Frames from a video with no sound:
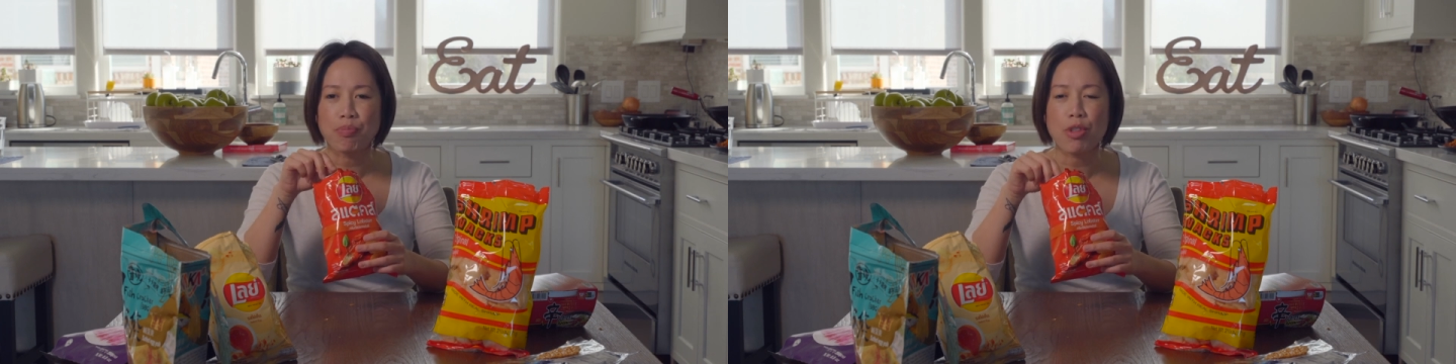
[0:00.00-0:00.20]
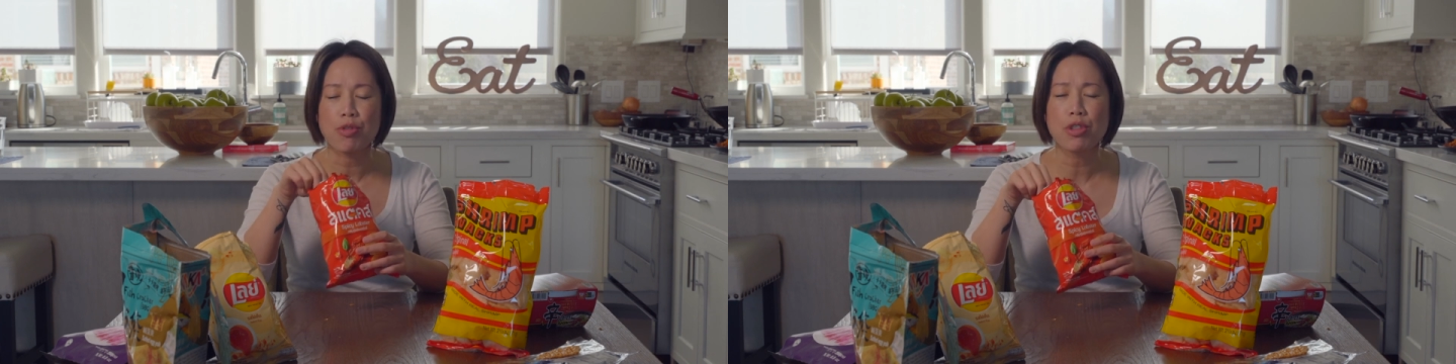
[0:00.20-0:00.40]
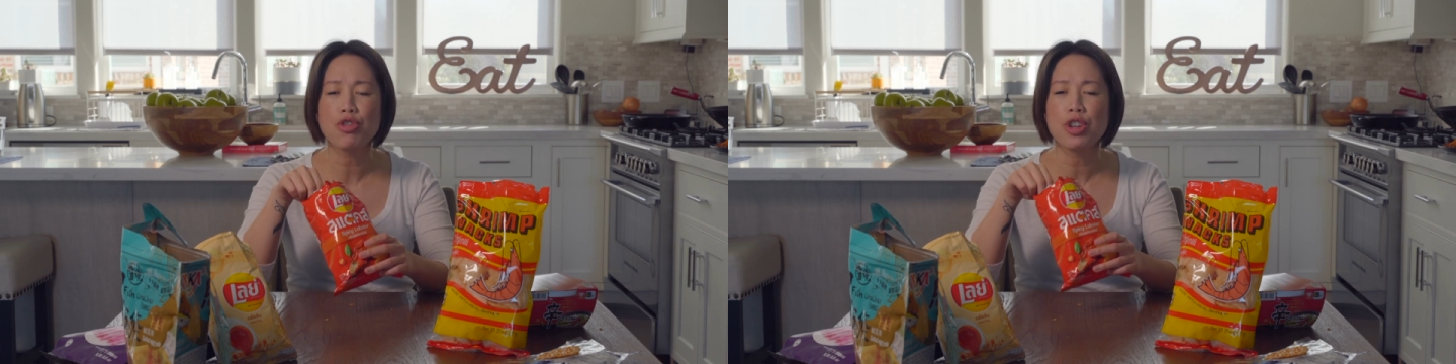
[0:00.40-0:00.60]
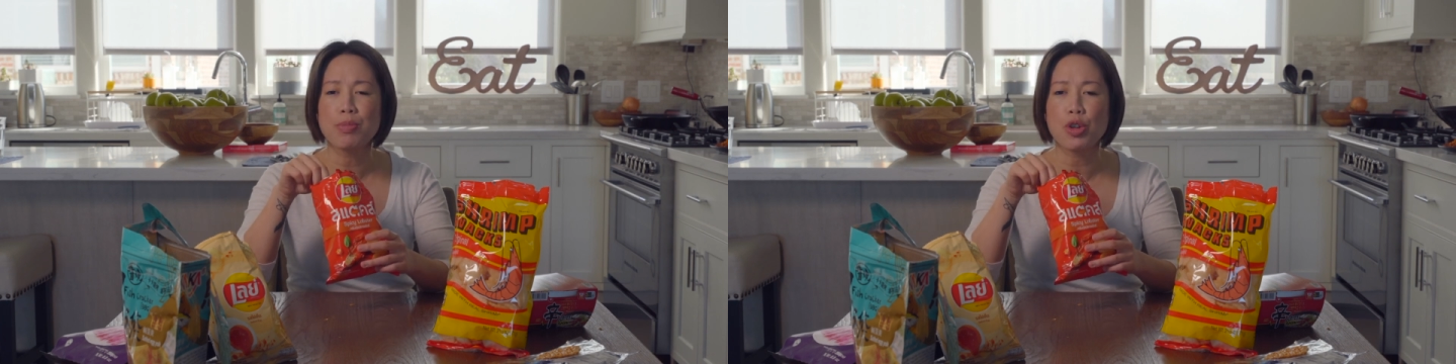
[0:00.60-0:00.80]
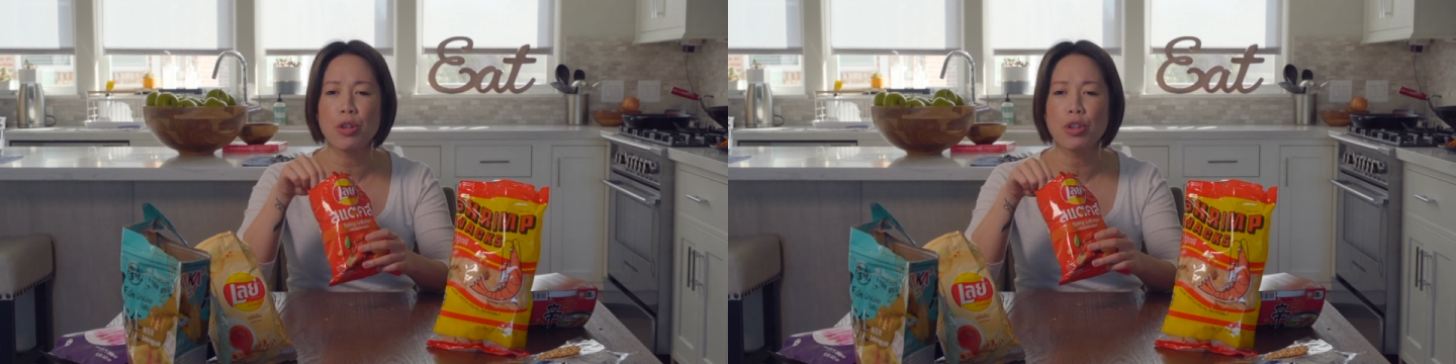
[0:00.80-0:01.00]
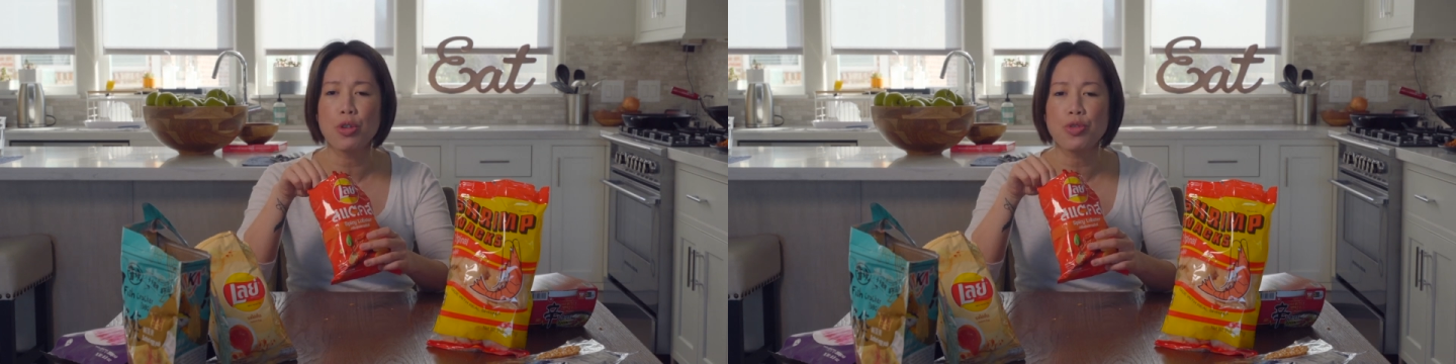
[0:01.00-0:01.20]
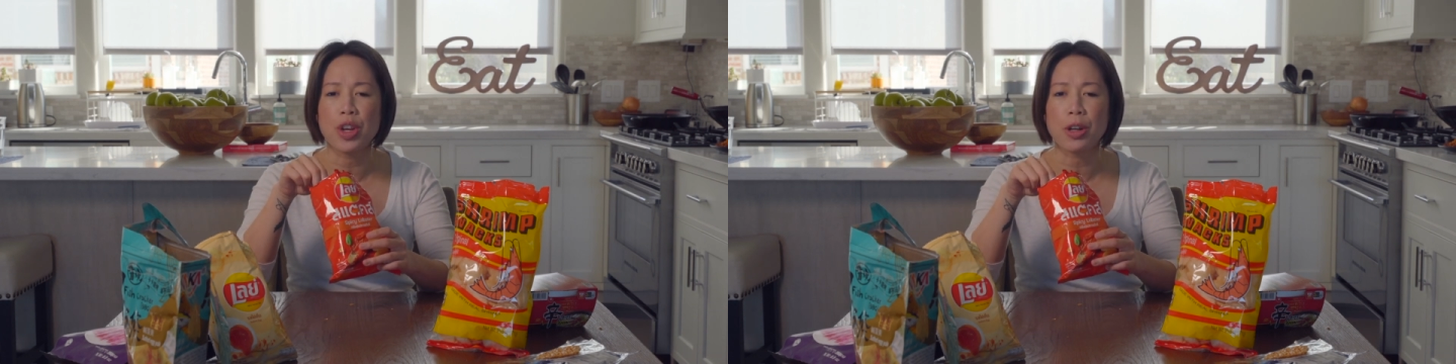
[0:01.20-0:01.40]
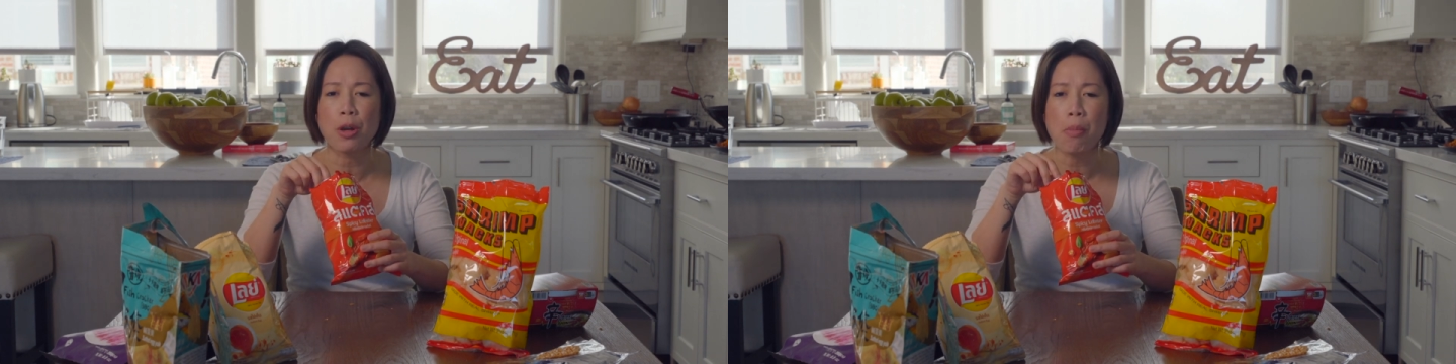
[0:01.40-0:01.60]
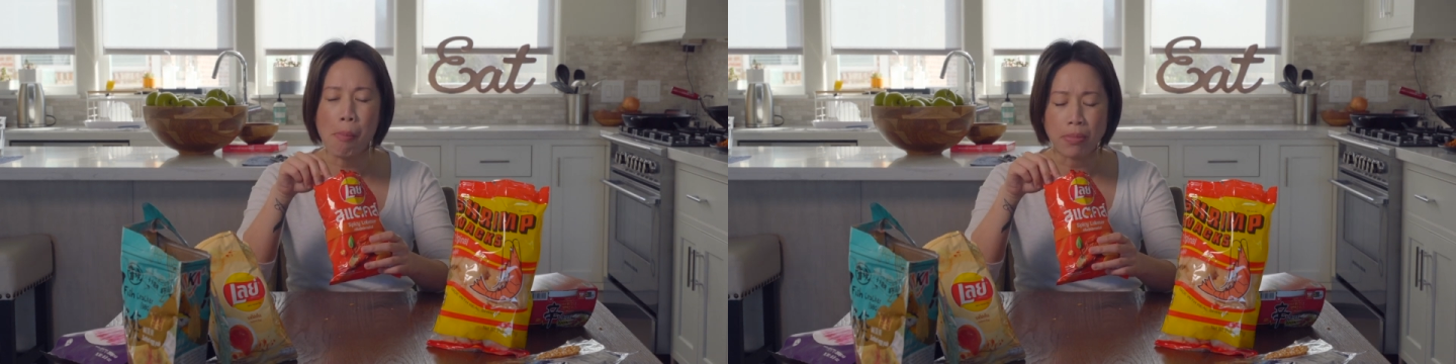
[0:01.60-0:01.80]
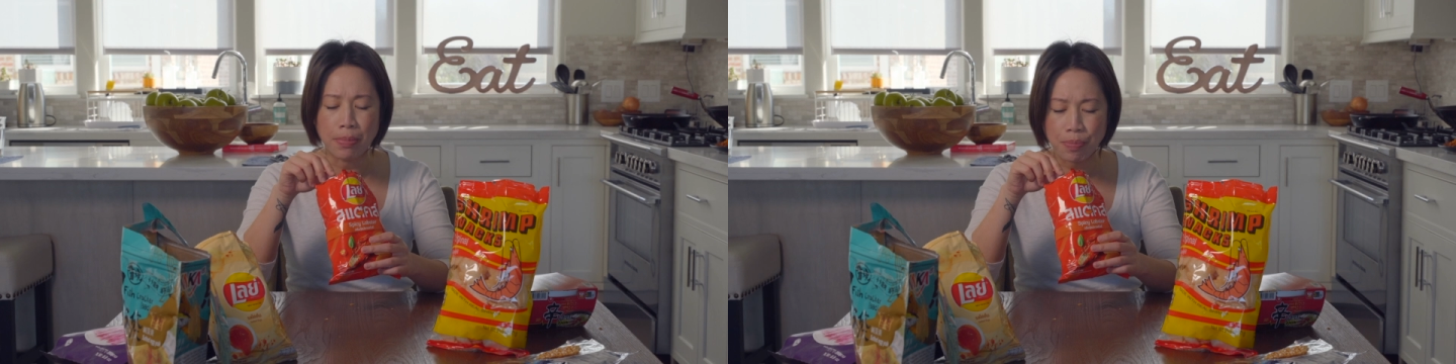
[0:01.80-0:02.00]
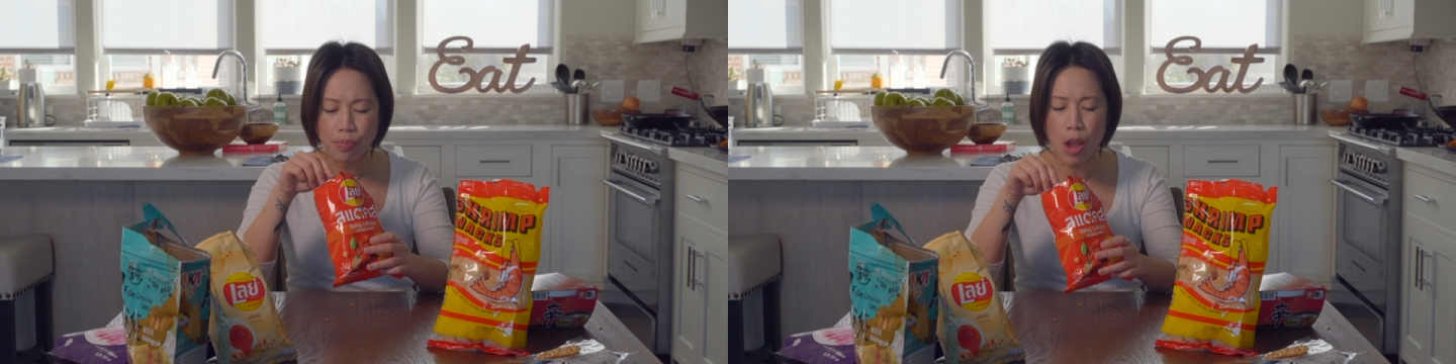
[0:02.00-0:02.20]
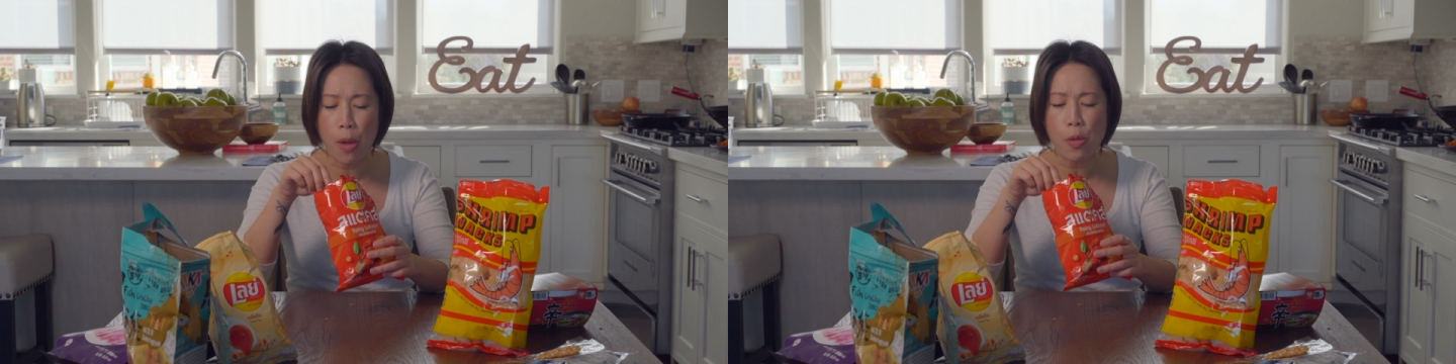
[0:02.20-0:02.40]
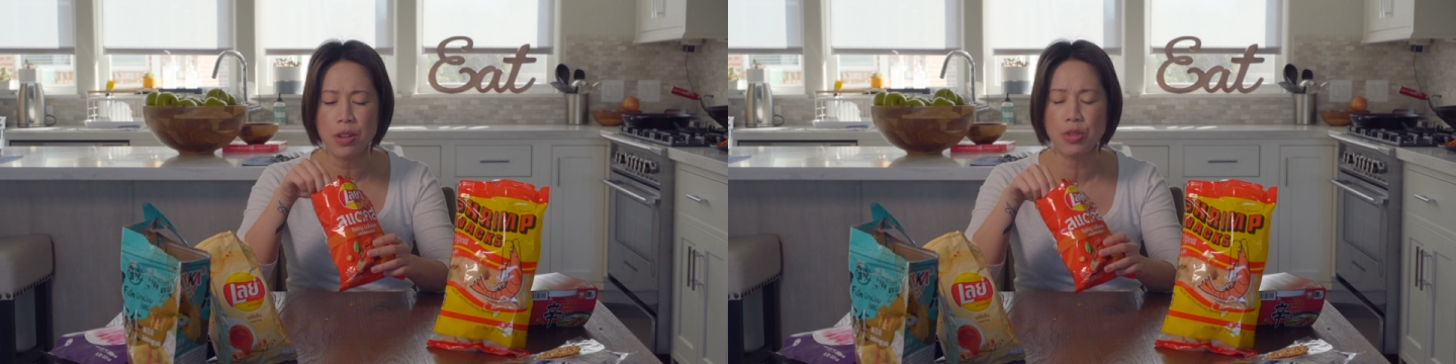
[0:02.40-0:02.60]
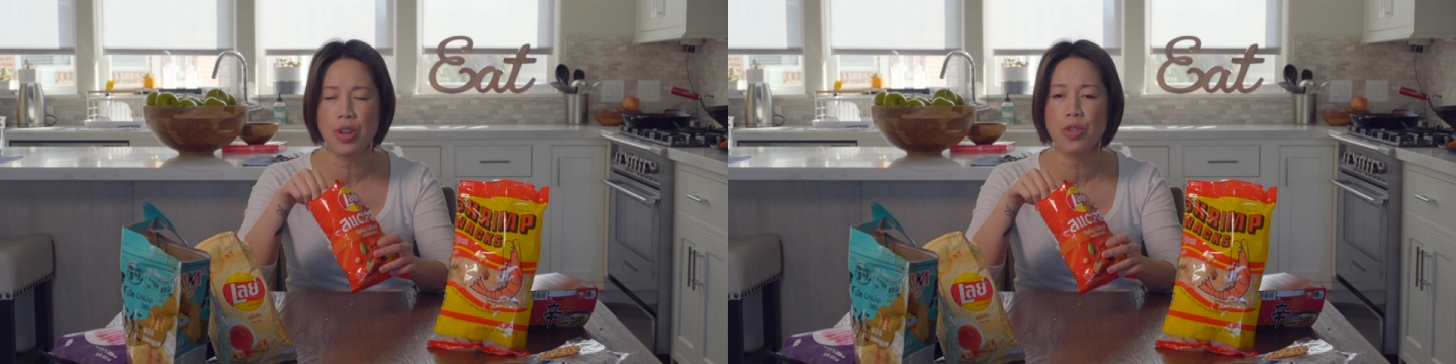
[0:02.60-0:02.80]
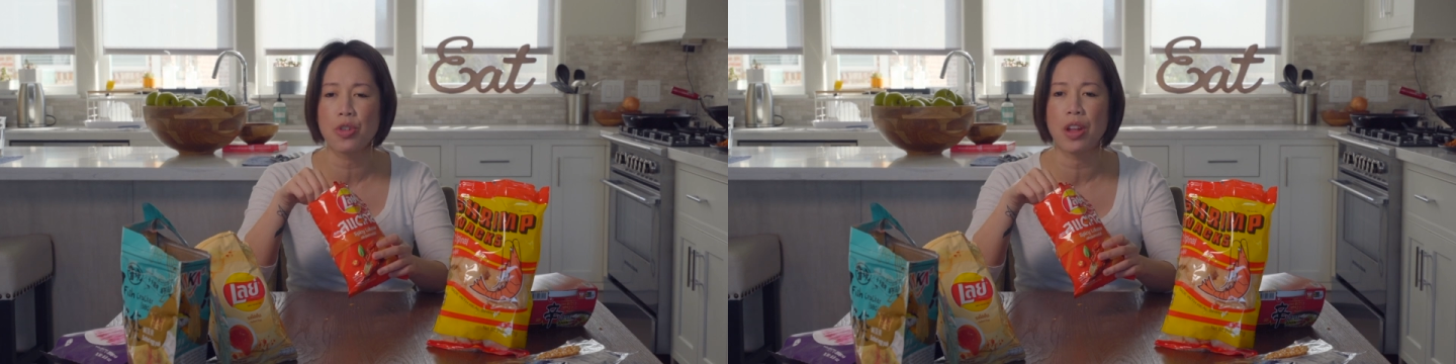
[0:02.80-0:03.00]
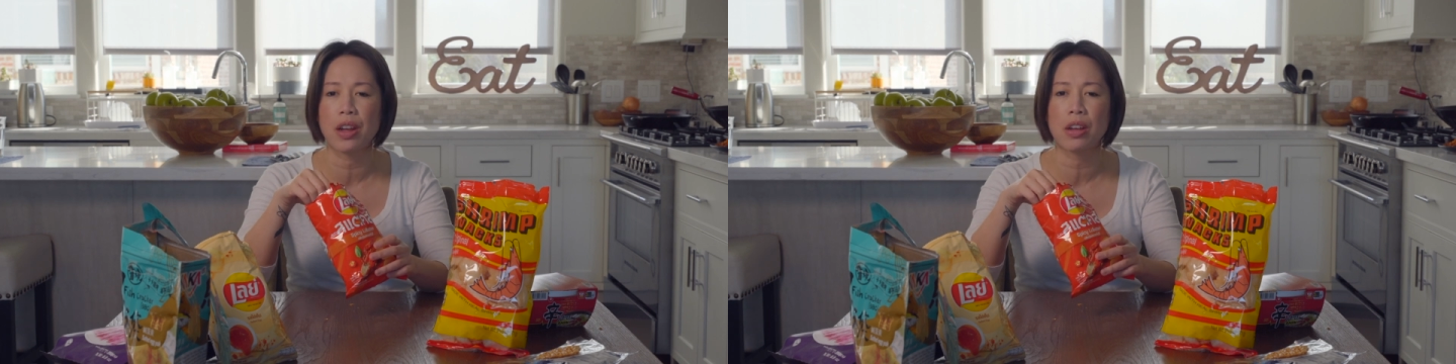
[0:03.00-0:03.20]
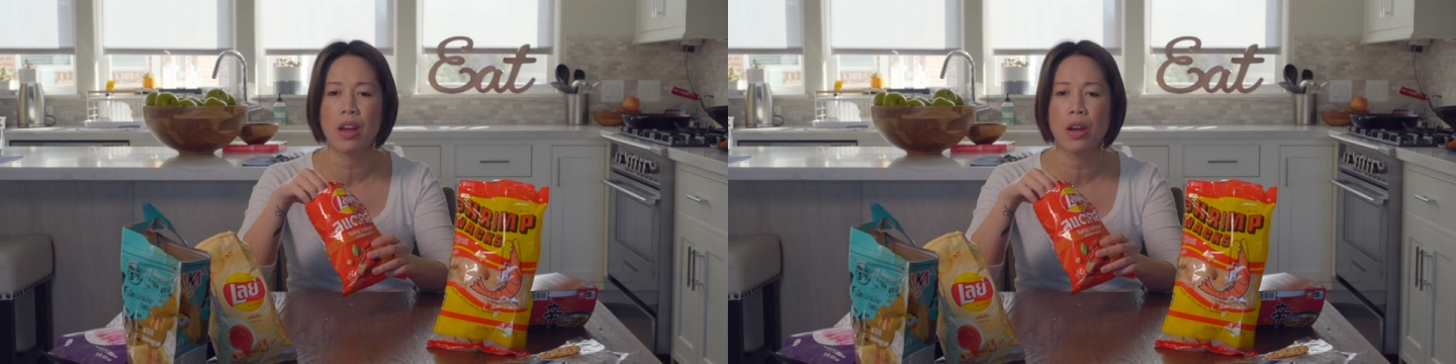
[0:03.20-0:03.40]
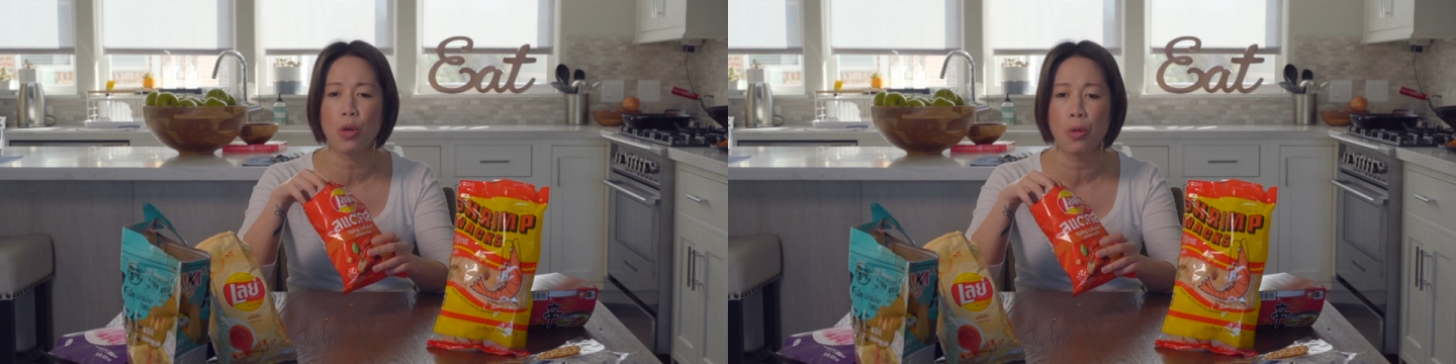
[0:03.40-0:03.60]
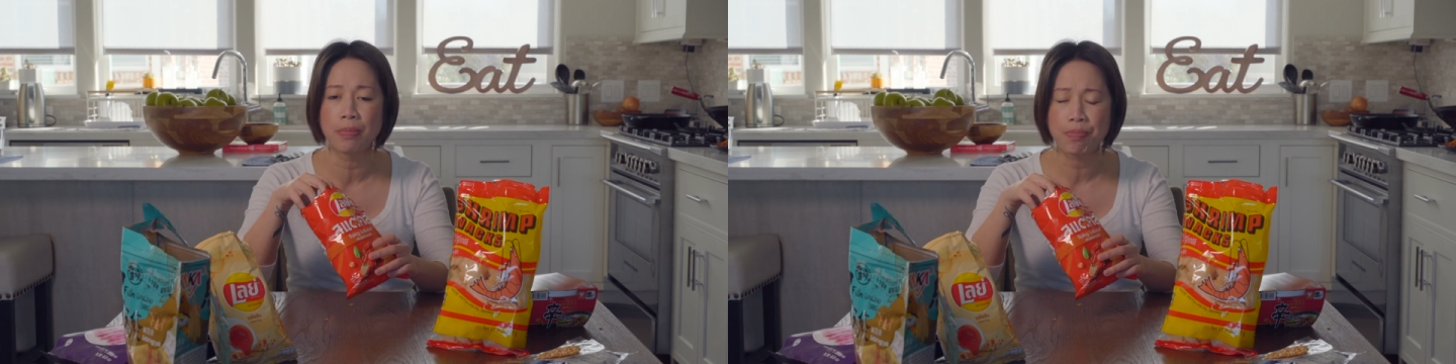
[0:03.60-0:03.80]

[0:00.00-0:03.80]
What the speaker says: These chips are a little thicker. I wouldn't say they're like kettle